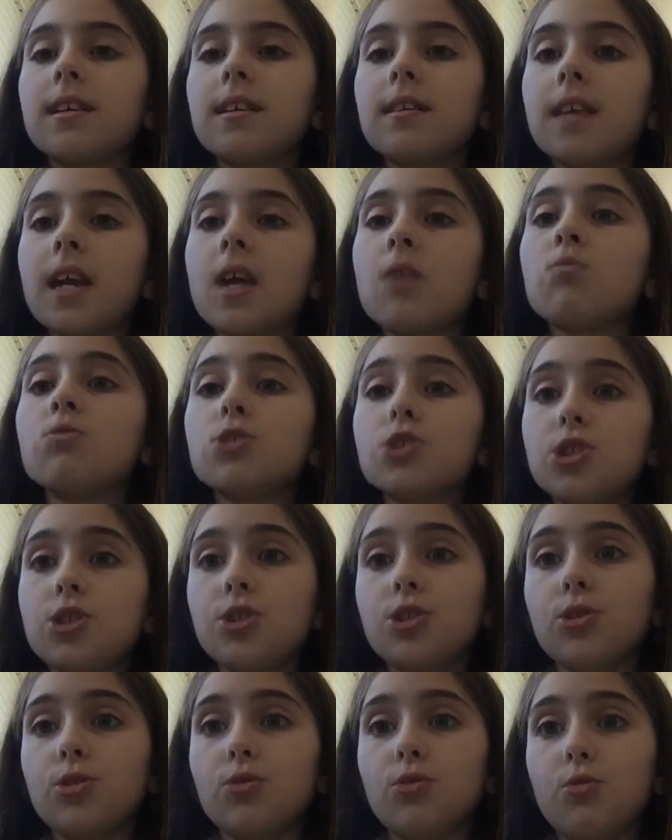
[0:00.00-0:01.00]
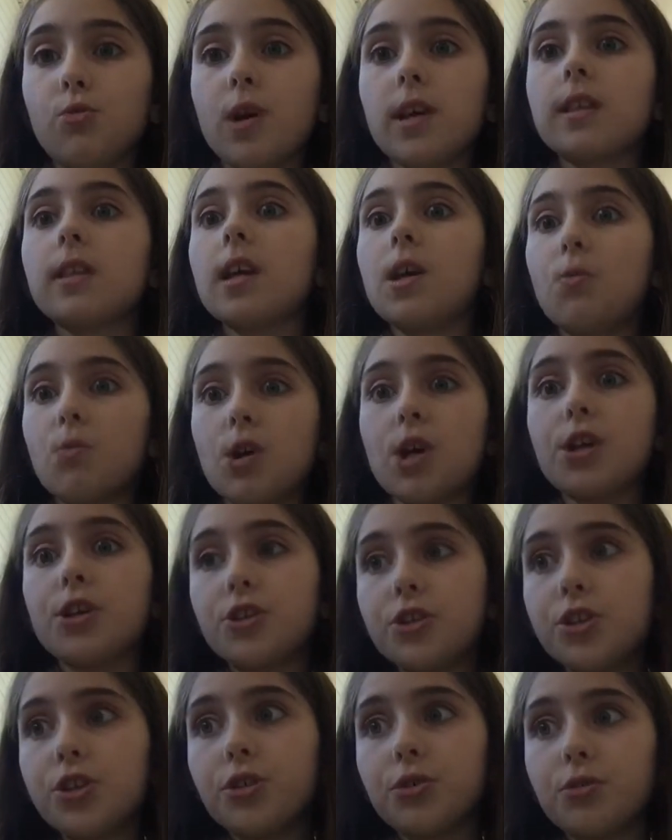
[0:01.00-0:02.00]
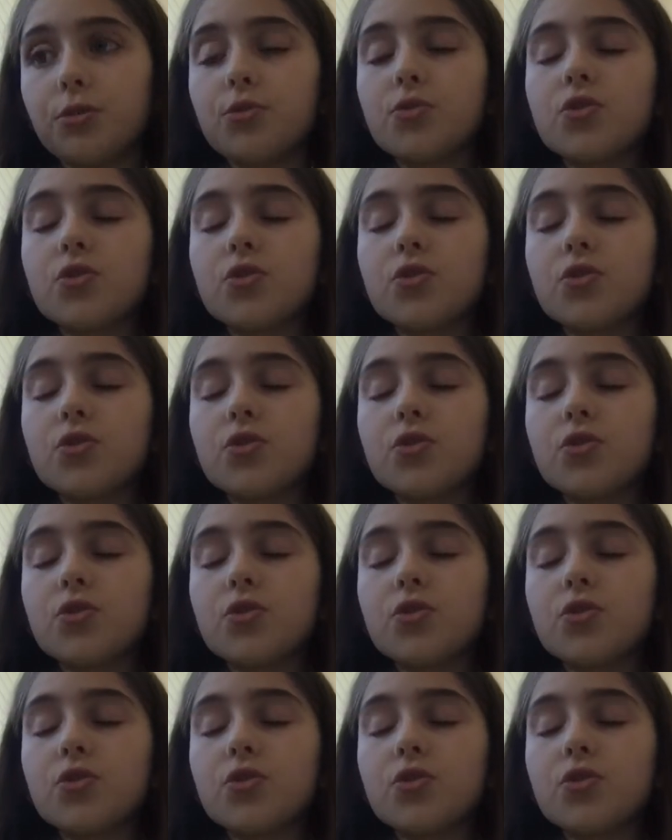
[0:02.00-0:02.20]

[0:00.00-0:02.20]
will do what they want to do.